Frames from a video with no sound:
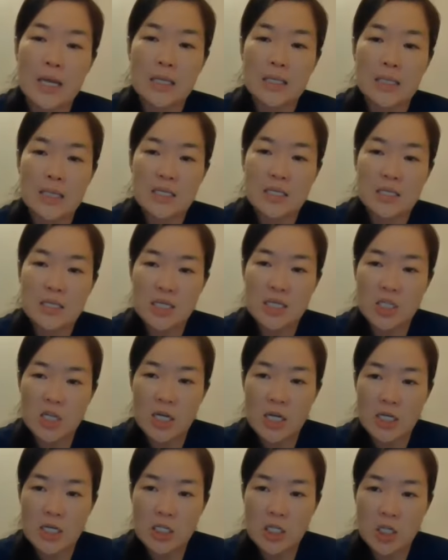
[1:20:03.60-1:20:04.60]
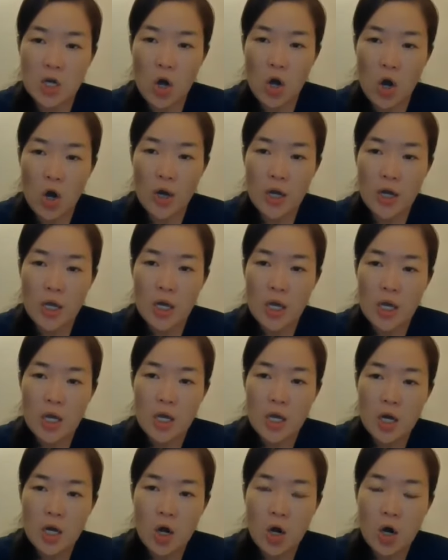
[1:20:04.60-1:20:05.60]
Does Sacha Inchi oil
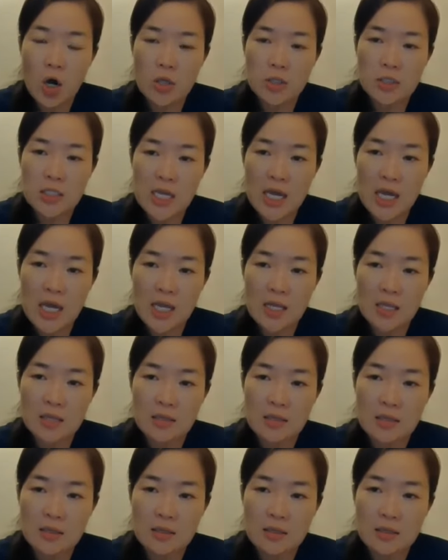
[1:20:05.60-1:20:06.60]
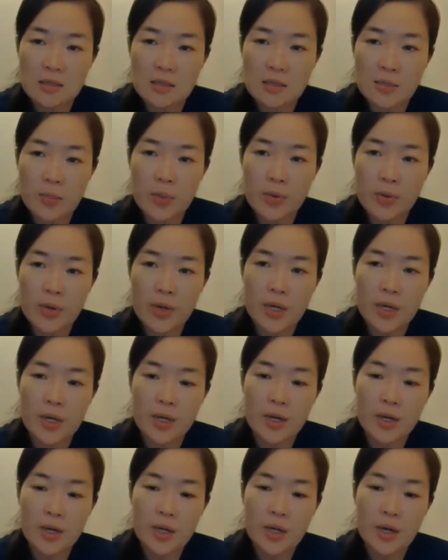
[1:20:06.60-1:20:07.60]
contain saponin?
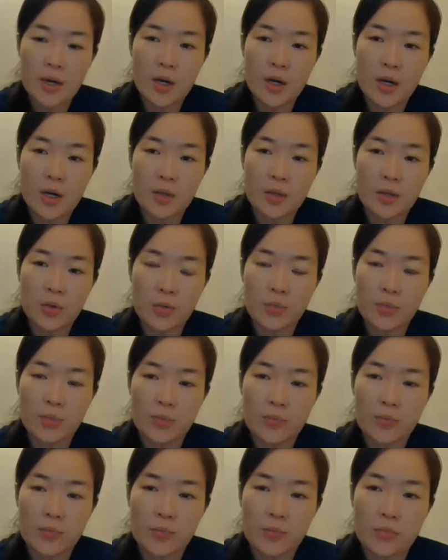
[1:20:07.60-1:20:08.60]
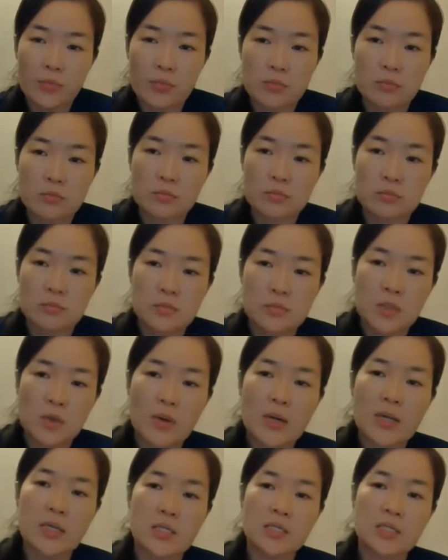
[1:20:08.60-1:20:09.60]
Uh, no. What
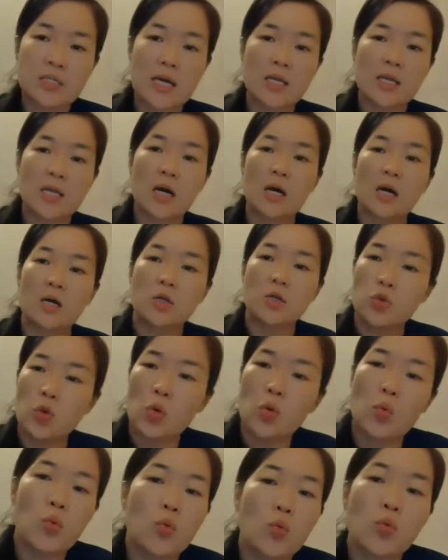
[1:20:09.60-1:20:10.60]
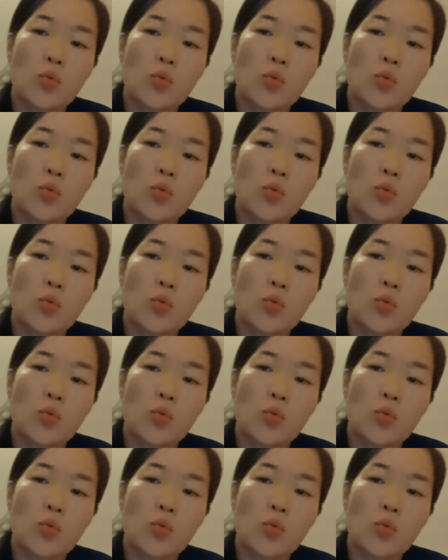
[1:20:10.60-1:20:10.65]
I understand? Uh, no.